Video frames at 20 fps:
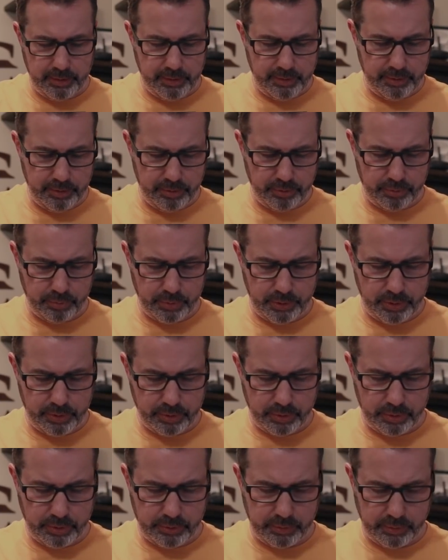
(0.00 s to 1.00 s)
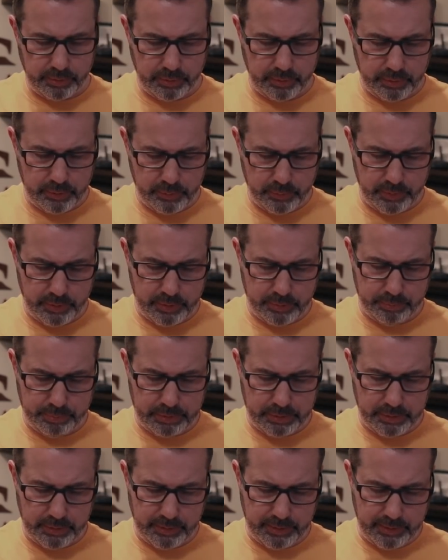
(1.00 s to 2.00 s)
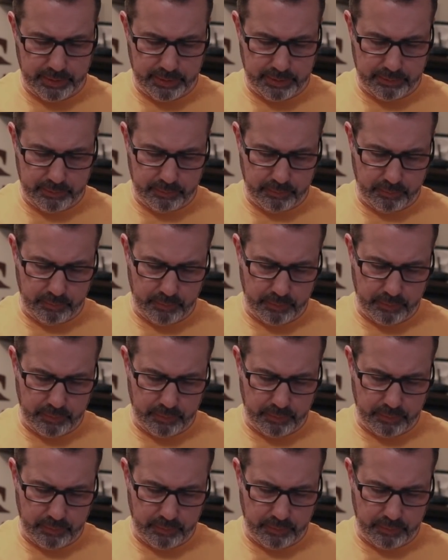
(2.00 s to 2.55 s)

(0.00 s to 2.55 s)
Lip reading: Here's where you're going to plug in